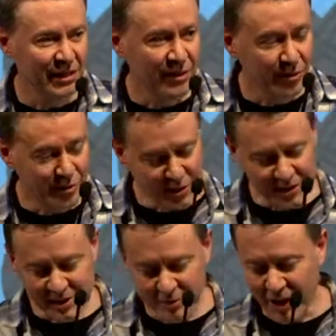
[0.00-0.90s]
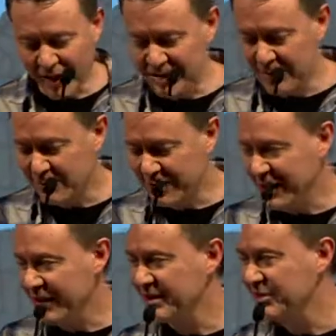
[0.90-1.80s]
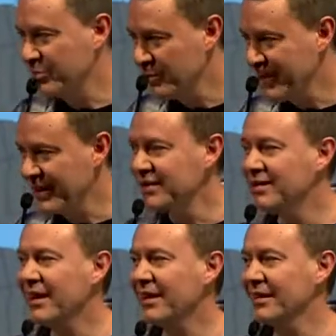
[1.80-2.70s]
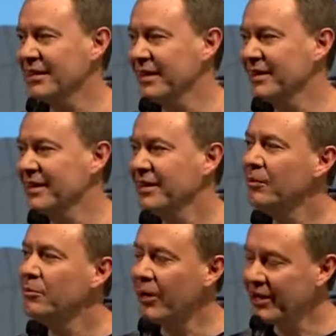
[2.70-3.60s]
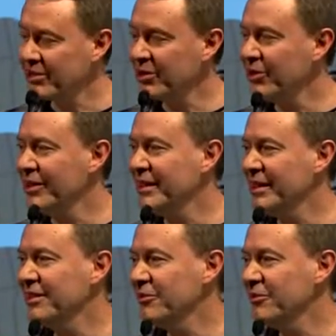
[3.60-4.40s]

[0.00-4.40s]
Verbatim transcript: Well, firstly, by accepting our guilt, but then secondly, by turning in